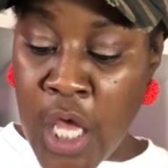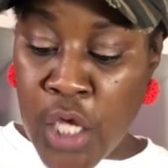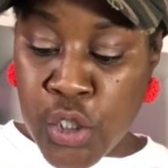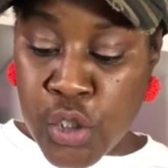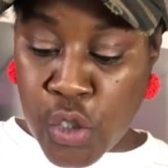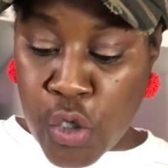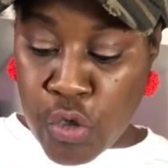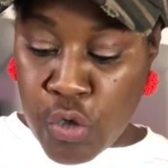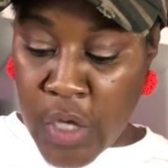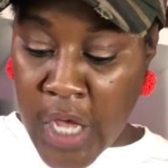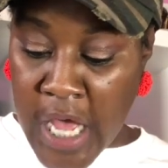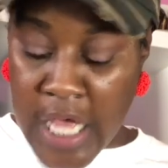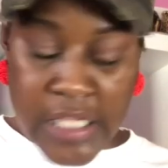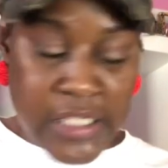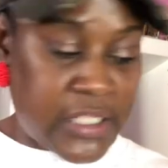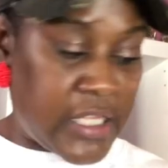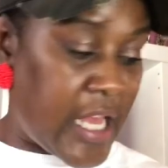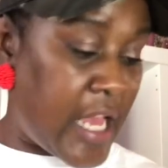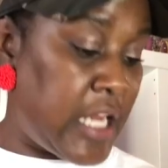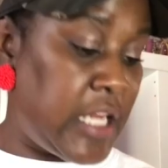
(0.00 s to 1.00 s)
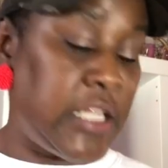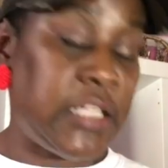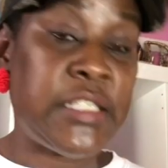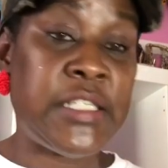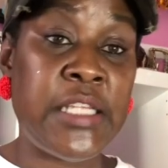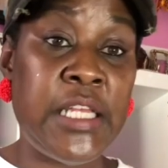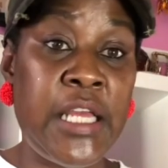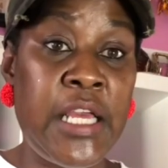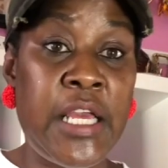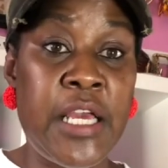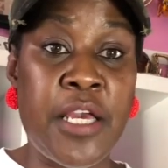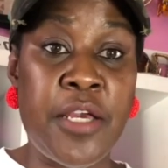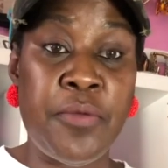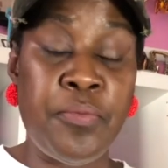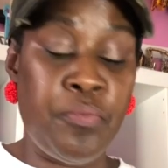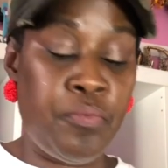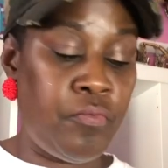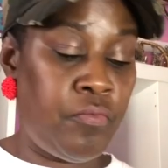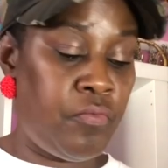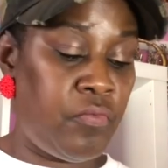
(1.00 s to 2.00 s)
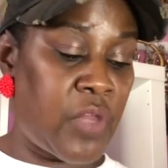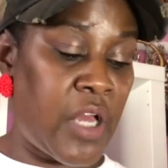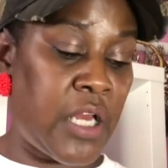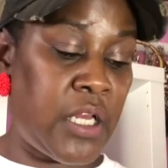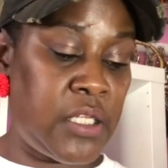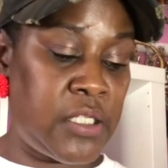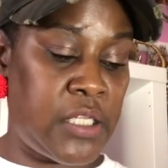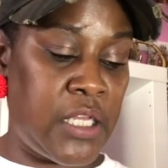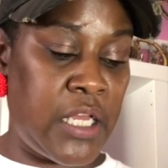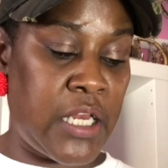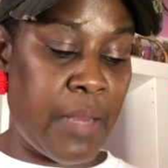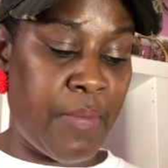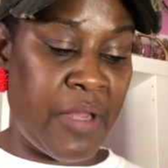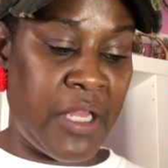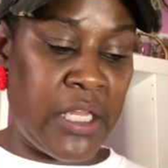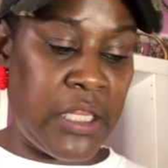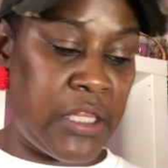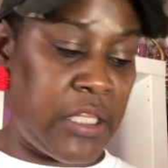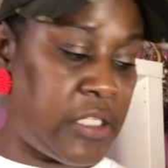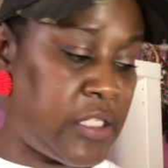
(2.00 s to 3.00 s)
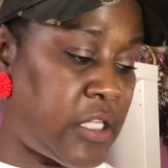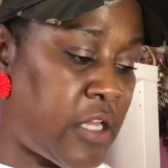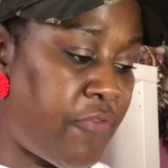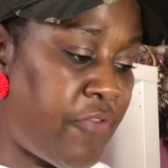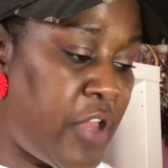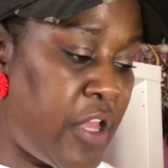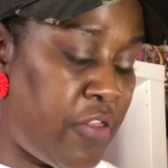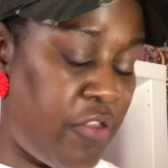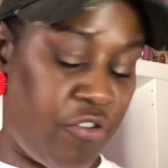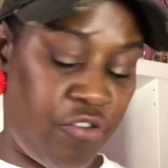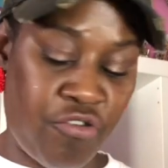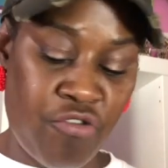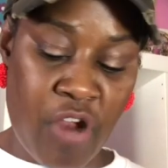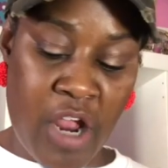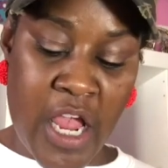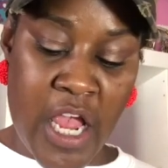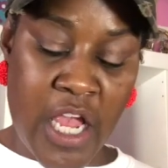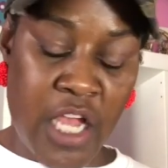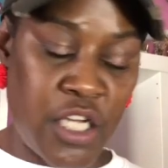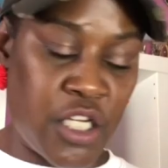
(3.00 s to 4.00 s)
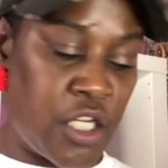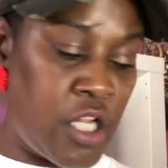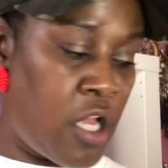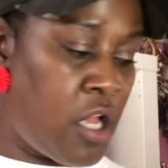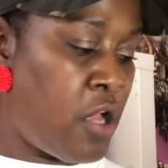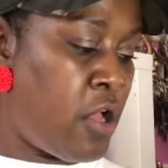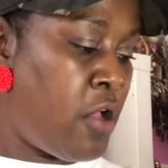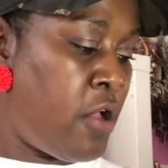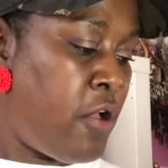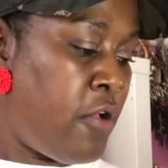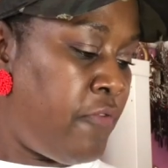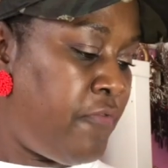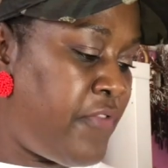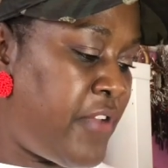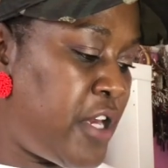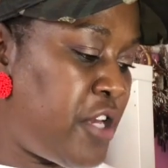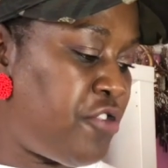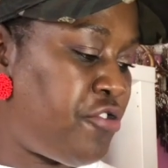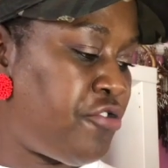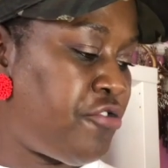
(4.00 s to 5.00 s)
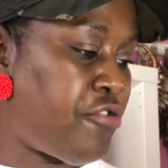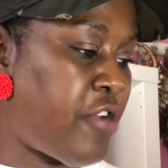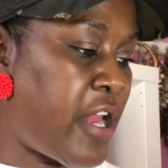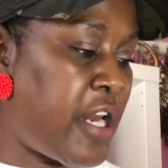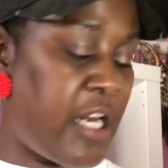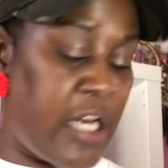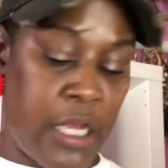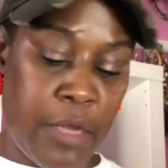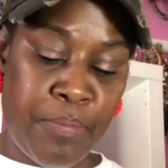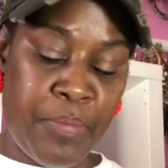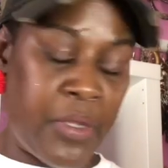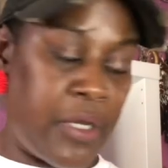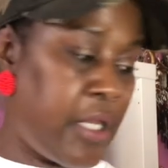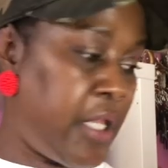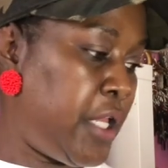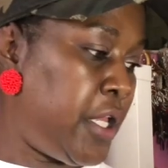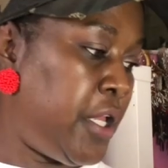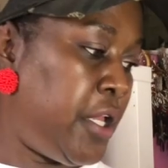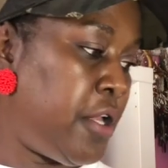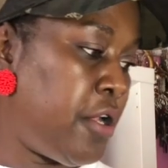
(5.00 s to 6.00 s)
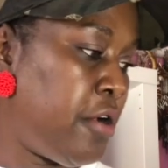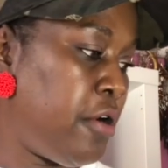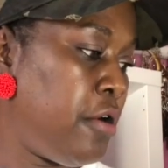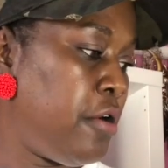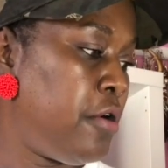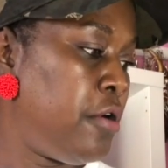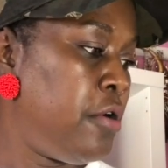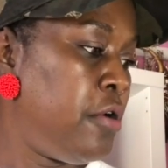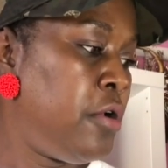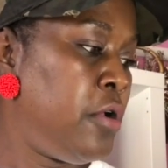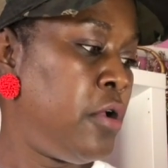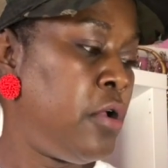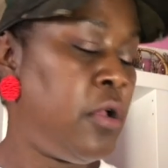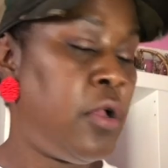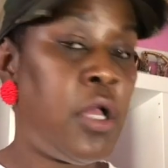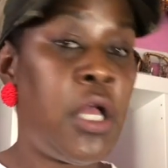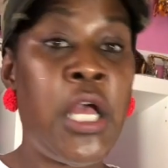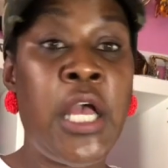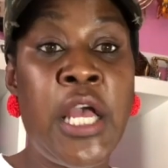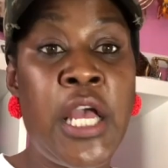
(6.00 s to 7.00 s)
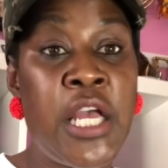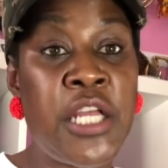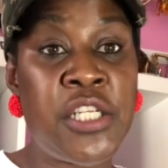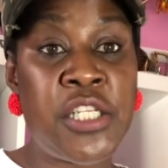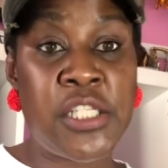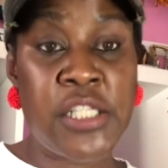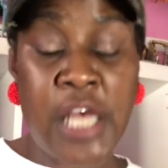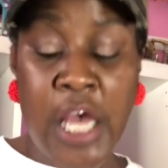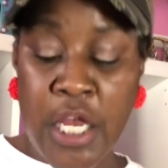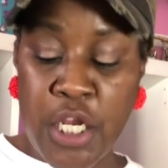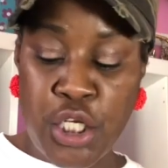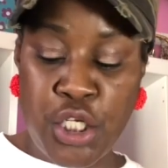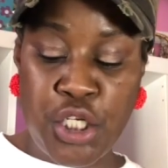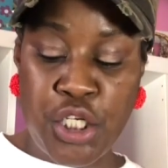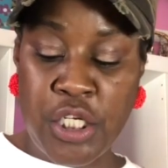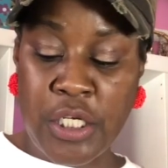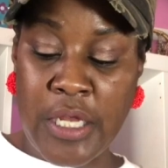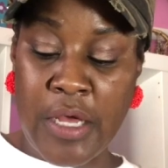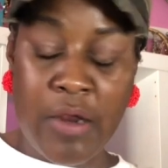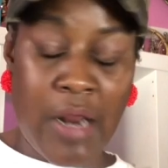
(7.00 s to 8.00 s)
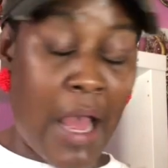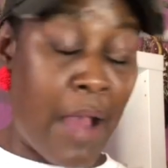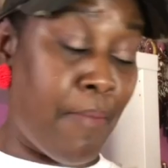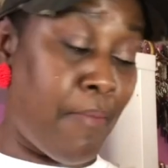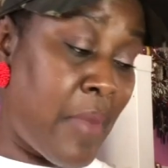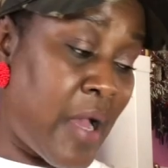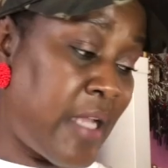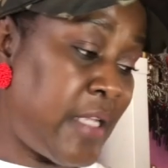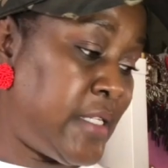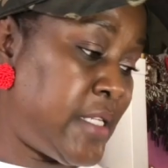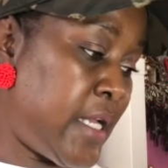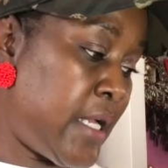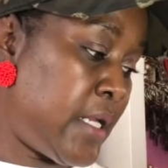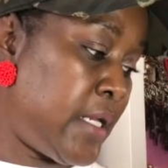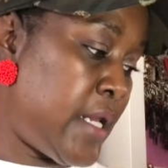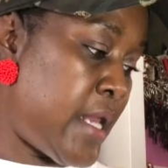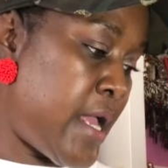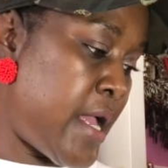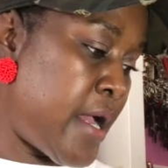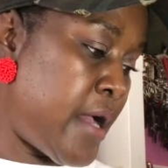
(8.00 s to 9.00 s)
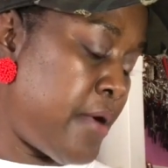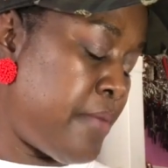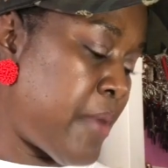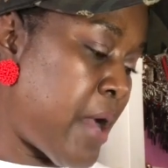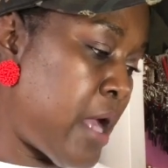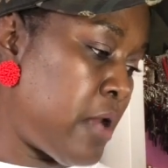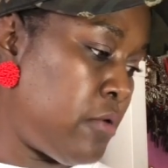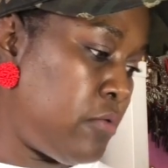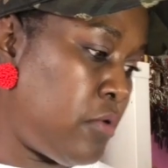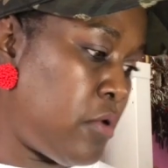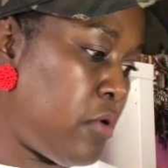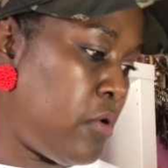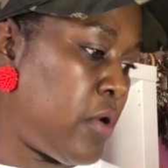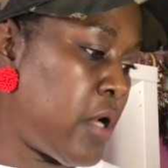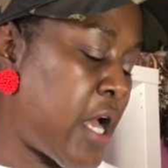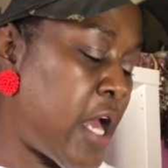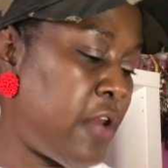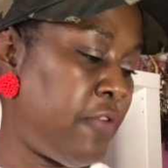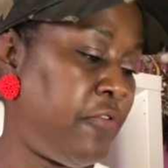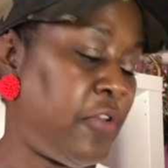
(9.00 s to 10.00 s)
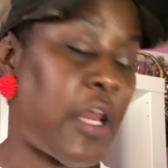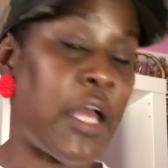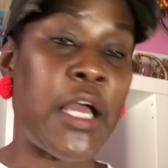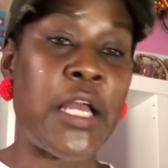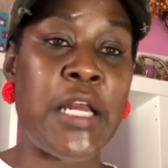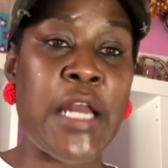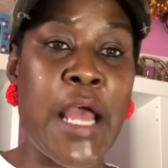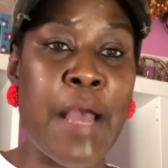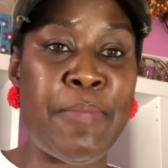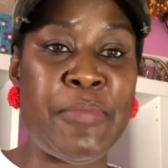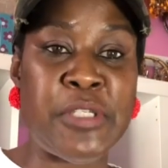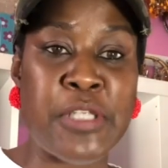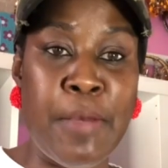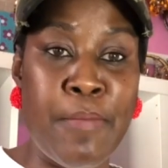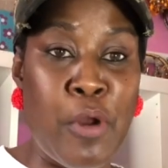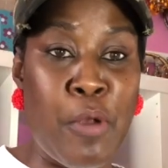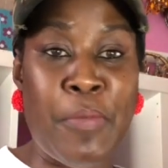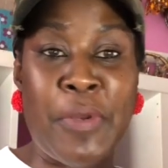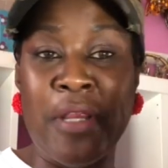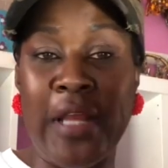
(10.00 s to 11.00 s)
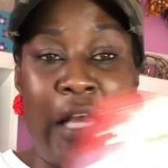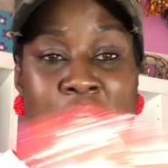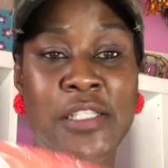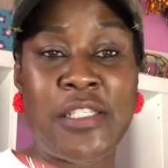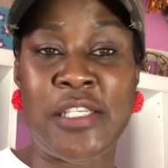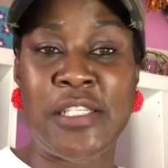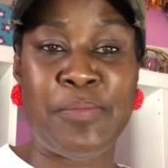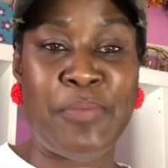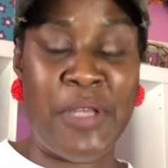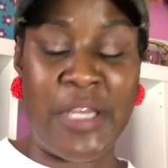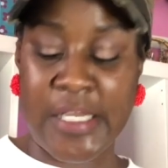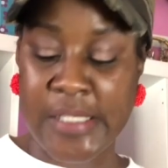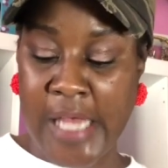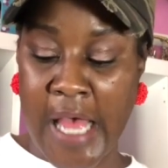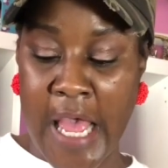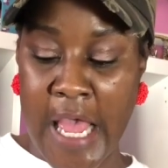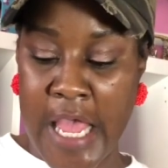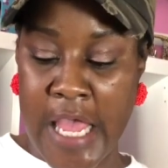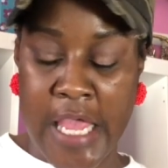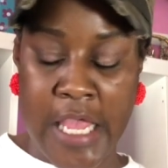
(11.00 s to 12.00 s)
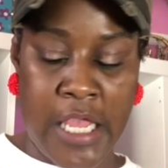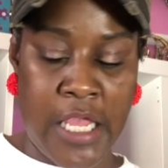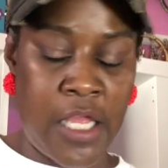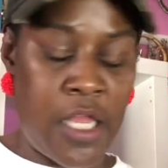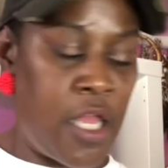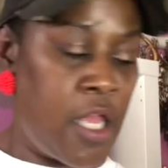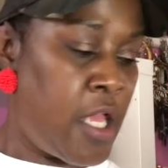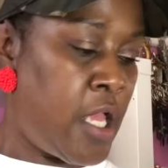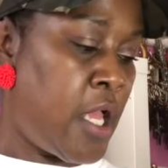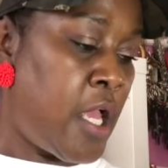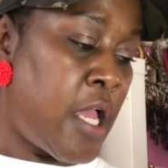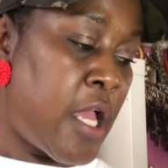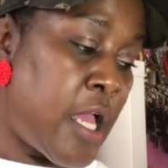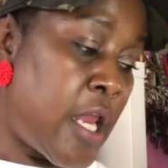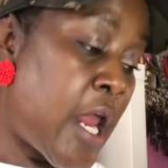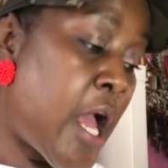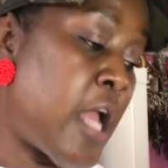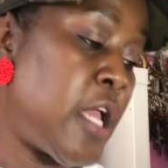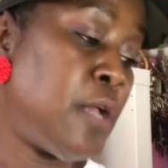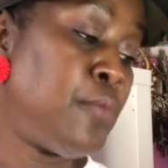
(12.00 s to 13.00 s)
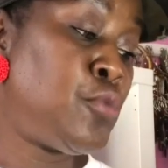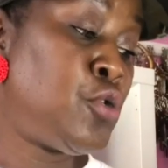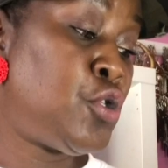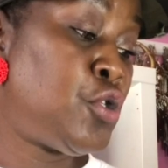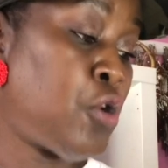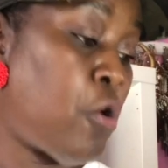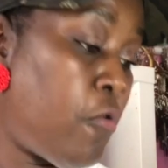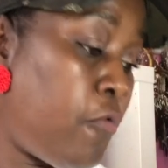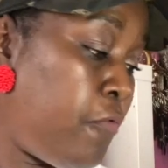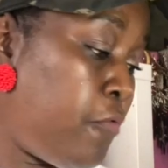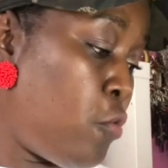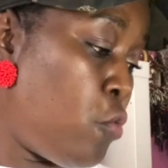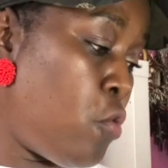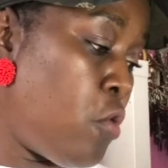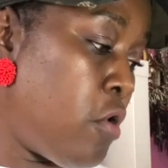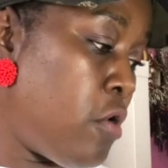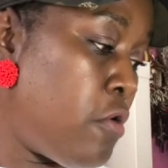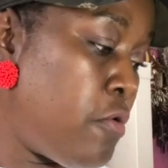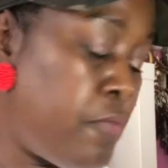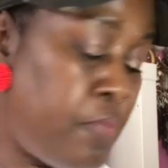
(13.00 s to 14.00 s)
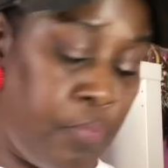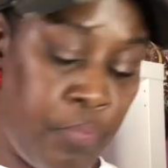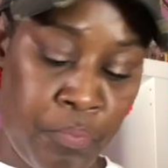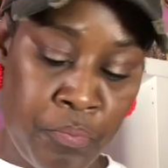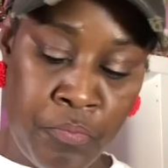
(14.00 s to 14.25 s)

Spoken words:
So you guys, that is it. That is it. I'm gonna get this stuff in the trash, finish straightening up in here, and just kind of chill out. I might take a nap. I don't know. I kind of feel like a nap is coming on, but that's just because I ate and I am so full.